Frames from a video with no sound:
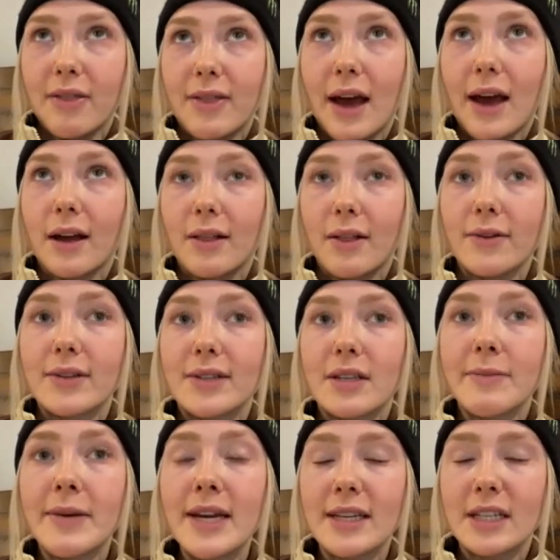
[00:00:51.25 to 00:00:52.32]
that close to
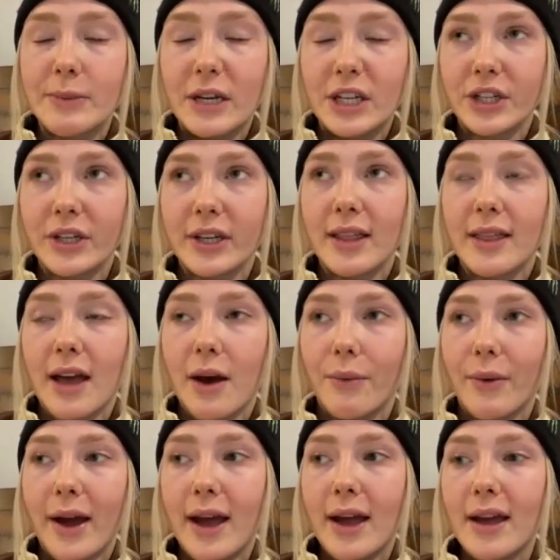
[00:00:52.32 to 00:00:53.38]
me especially in that
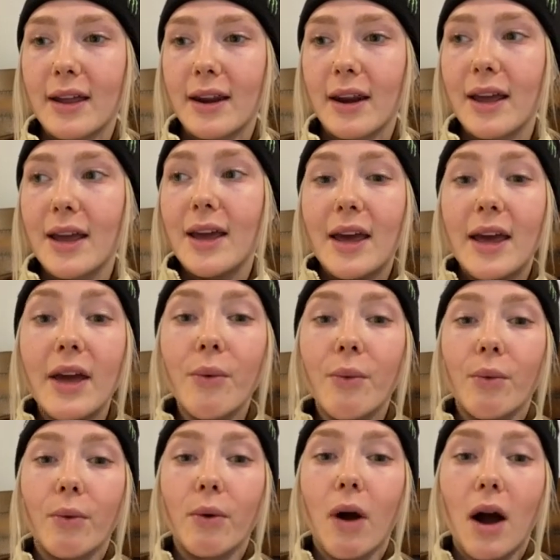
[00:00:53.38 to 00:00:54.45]
way and it
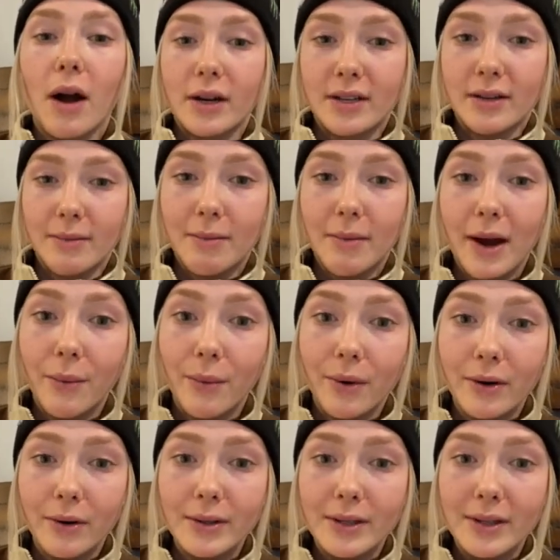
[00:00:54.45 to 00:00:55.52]
rocked my
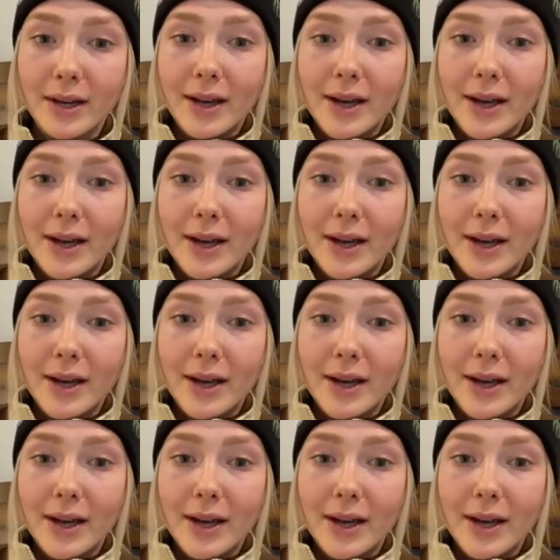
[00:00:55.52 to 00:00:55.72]
world